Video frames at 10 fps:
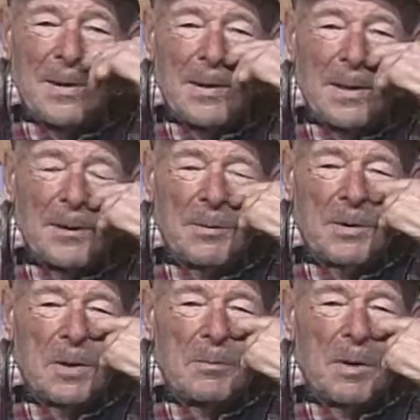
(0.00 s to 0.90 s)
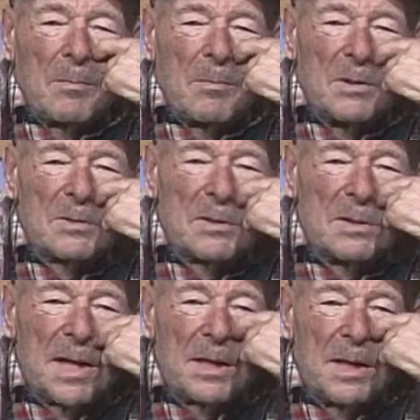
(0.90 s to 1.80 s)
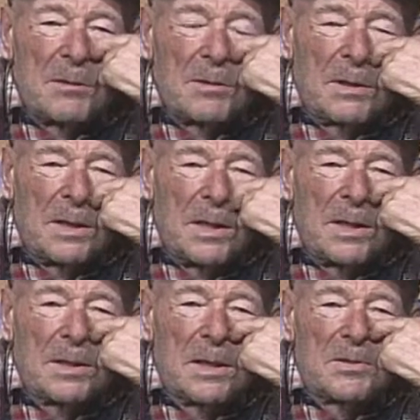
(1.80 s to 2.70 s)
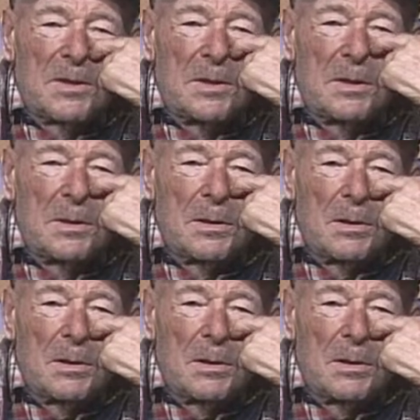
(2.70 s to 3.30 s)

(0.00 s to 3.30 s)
And I went on about my business, and that night when I got in, they said,